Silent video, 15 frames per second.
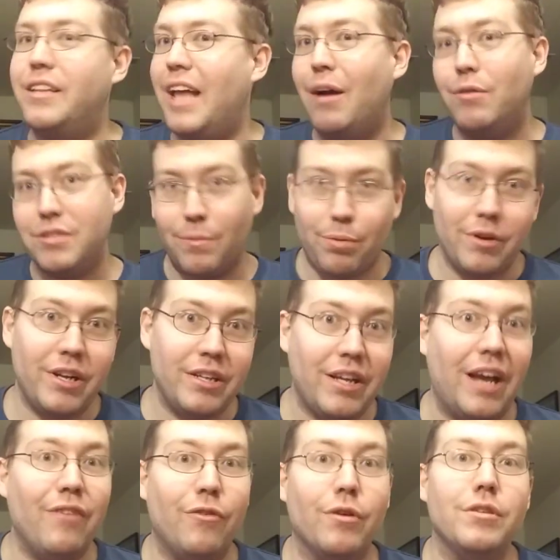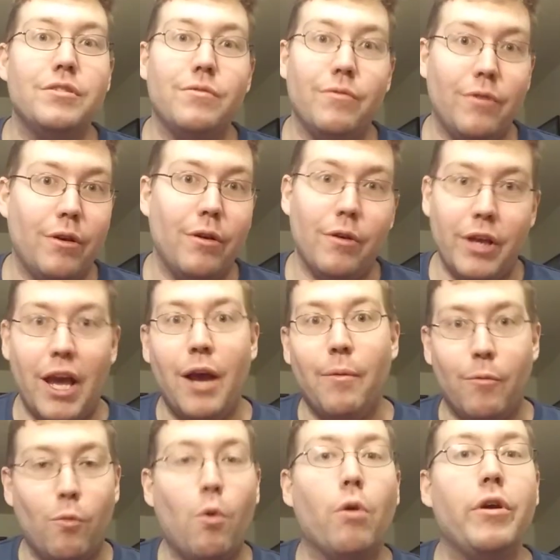That was a pretty diverse
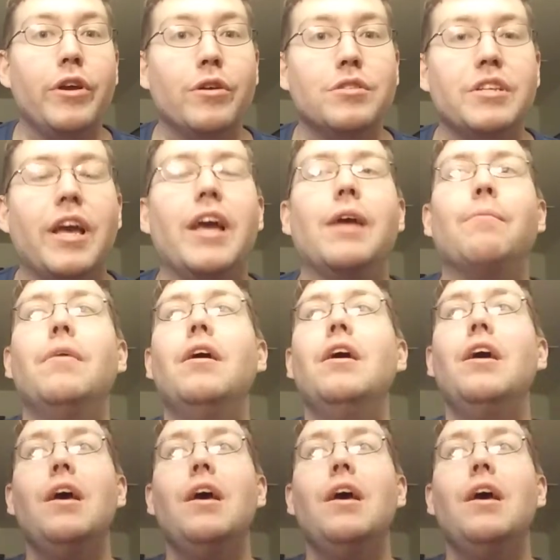Warriors game.